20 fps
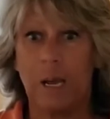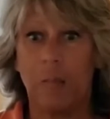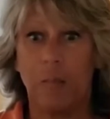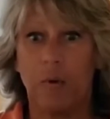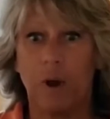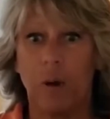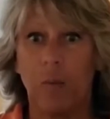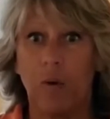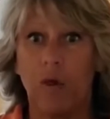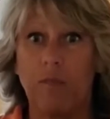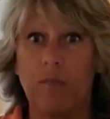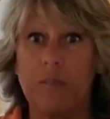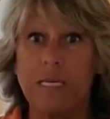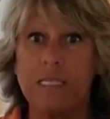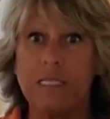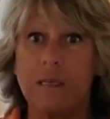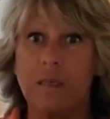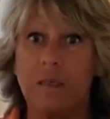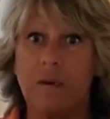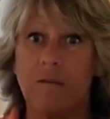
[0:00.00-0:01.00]
I brought with
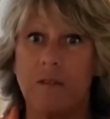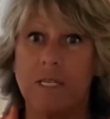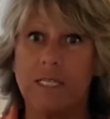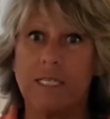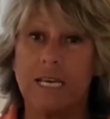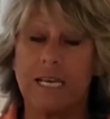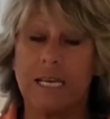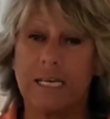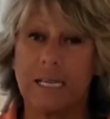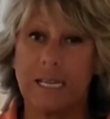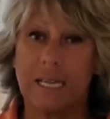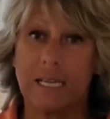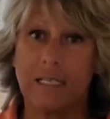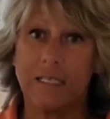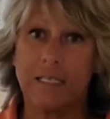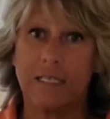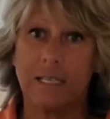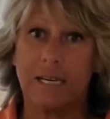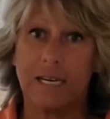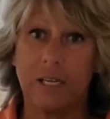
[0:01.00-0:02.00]
me some of the
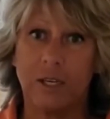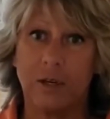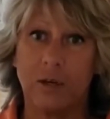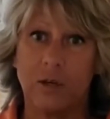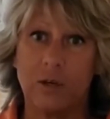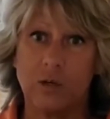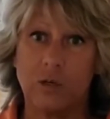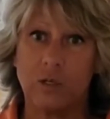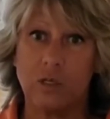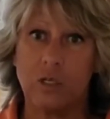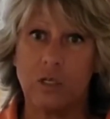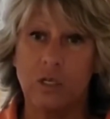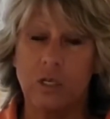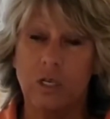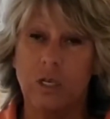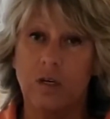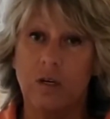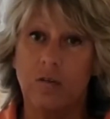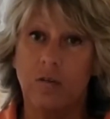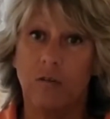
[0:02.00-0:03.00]
techniques that I used
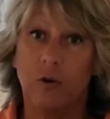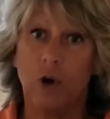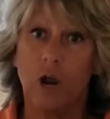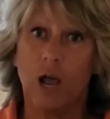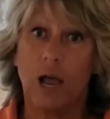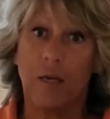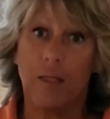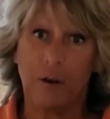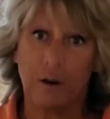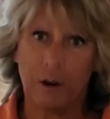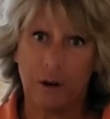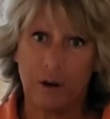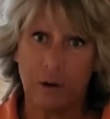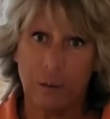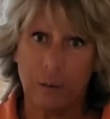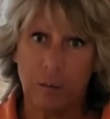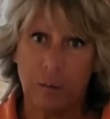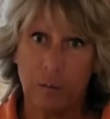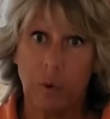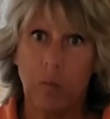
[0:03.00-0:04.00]
for
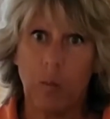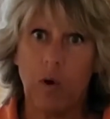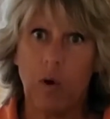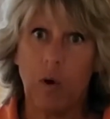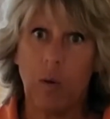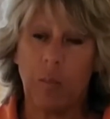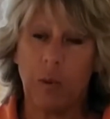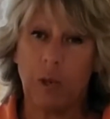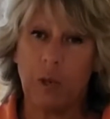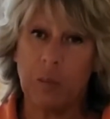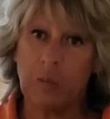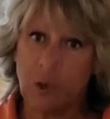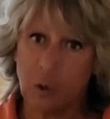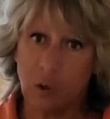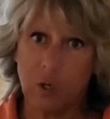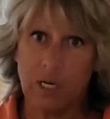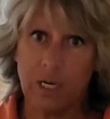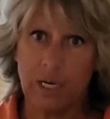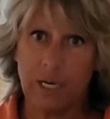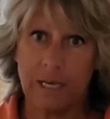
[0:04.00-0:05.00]
other mobile home
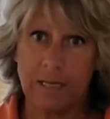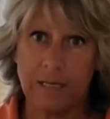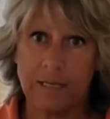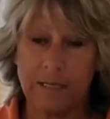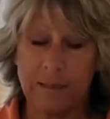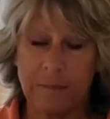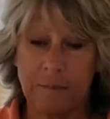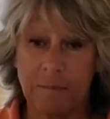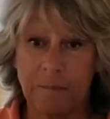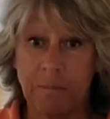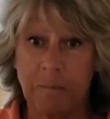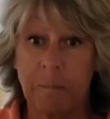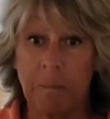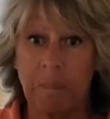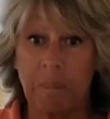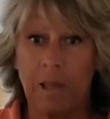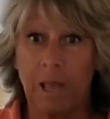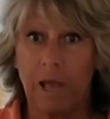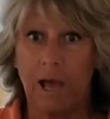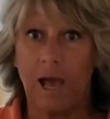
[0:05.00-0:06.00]
communities.
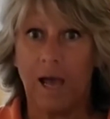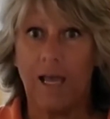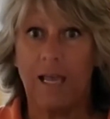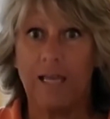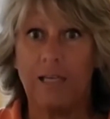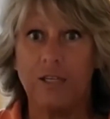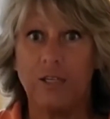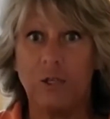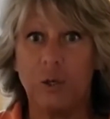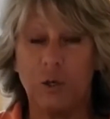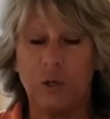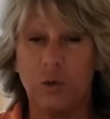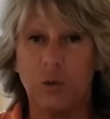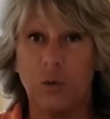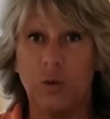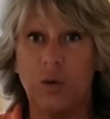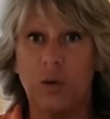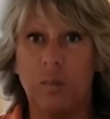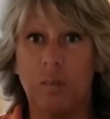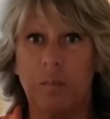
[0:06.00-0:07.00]
I
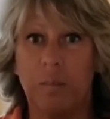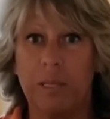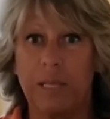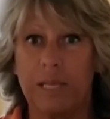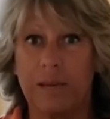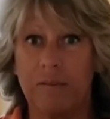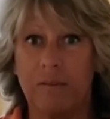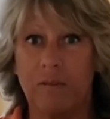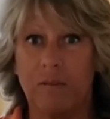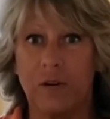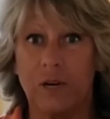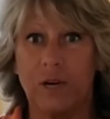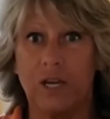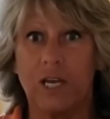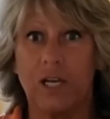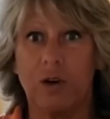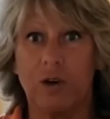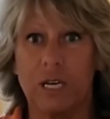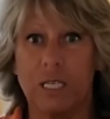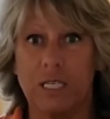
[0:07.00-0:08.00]
do believe in
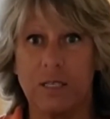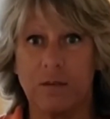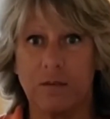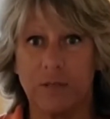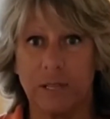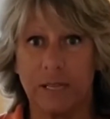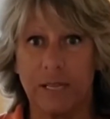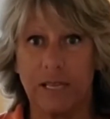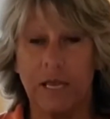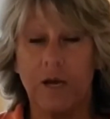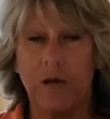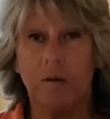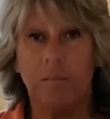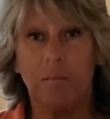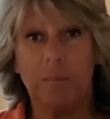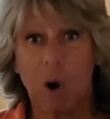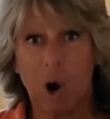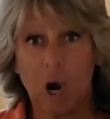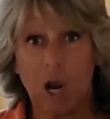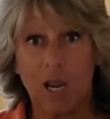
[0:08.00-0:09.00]
very aggressively
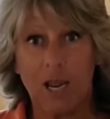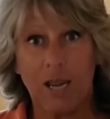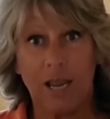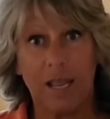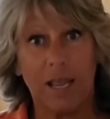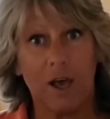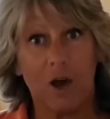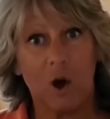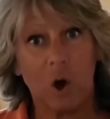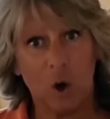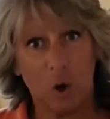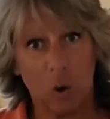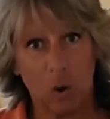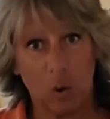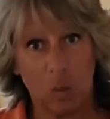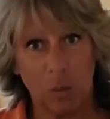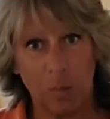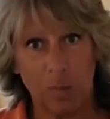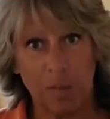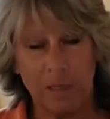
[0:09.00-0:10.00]
marketing a
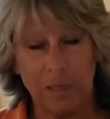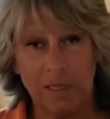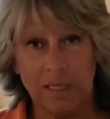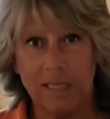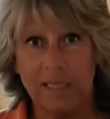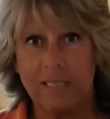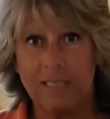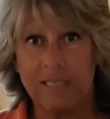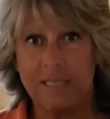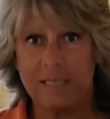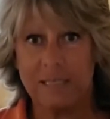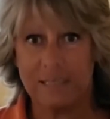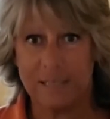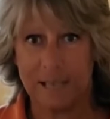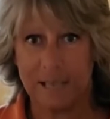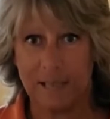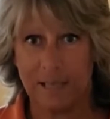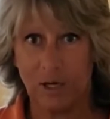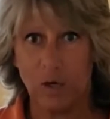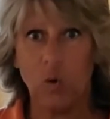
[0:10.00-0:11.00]
home to
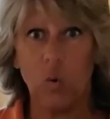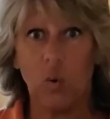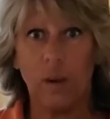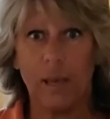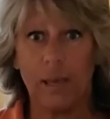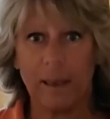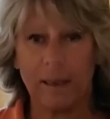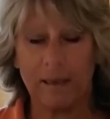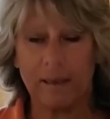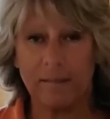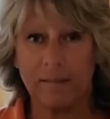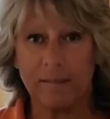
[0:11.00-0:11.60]
sell it quick.